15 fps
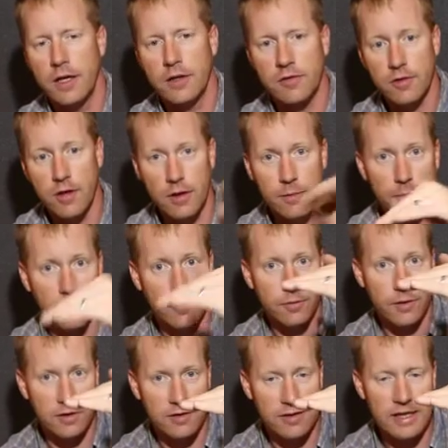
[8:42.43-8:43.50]
It's not a
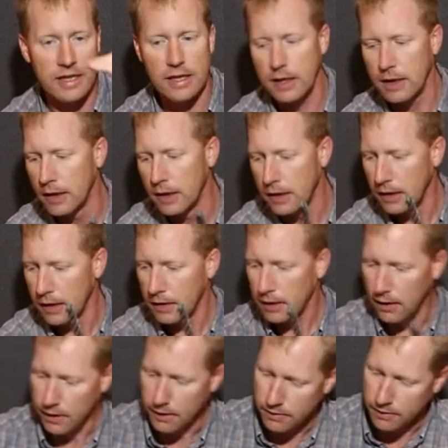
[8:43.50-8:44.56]
perfect T
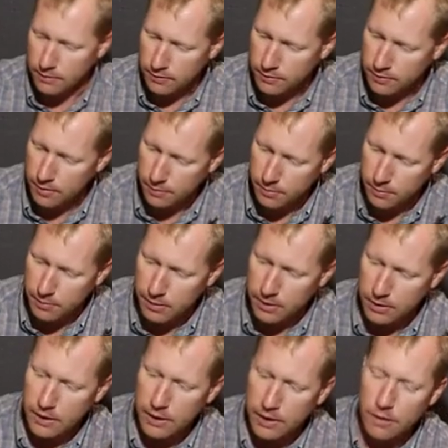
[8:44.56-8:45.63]
like this type of bit
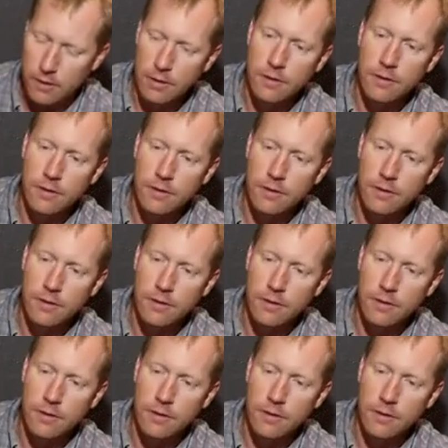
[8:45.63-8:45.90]
here